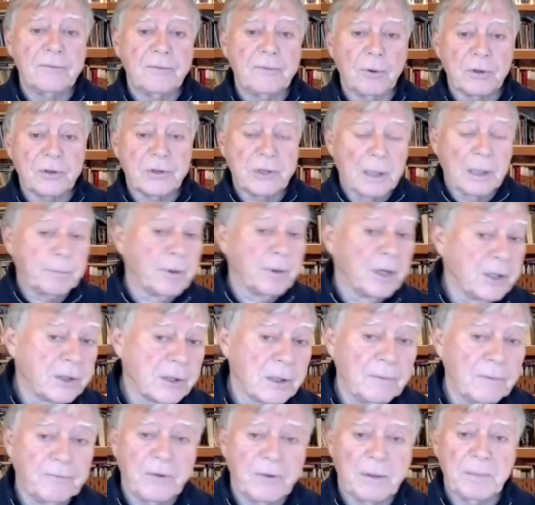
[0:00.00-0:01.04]
or
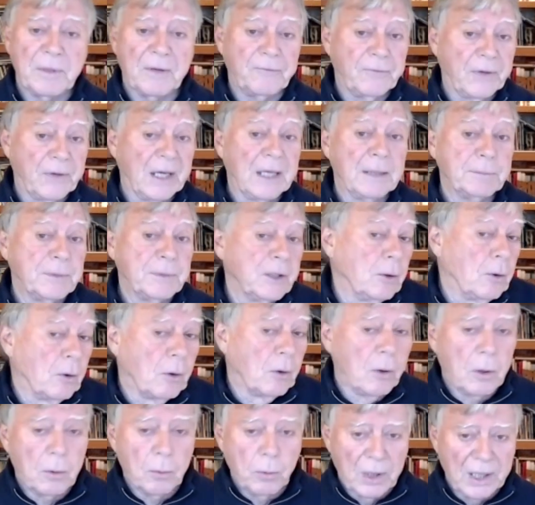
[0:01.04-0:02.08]
separation from the family,
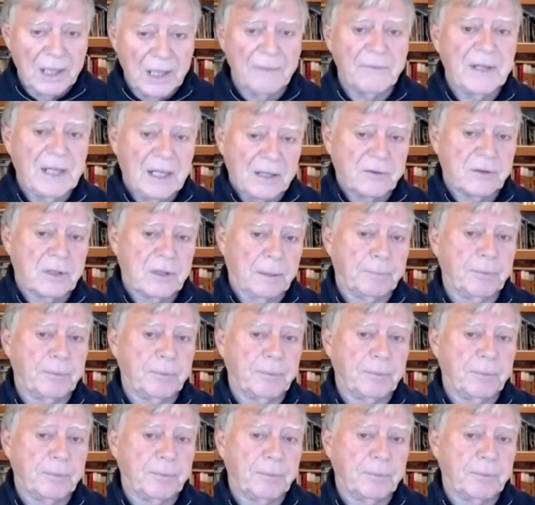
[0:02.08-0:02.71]
or whatever that